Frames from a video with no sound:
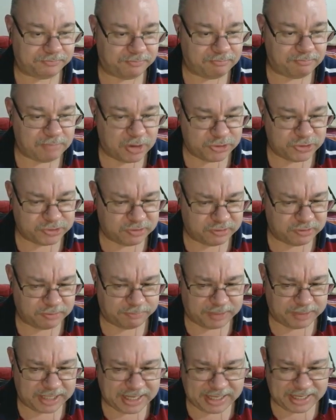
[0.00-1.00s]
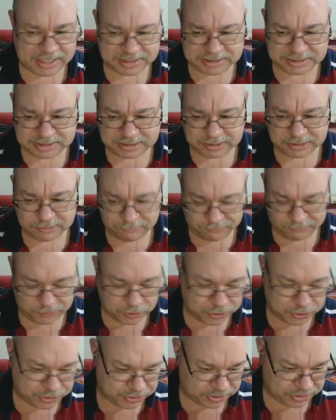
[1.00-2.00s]
Most of the blasts and
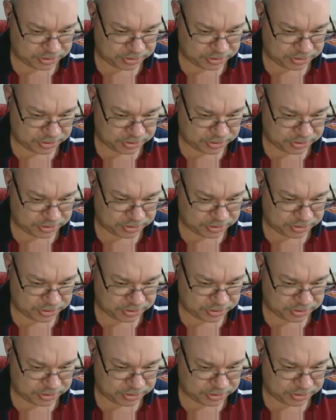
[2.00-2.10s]
infusions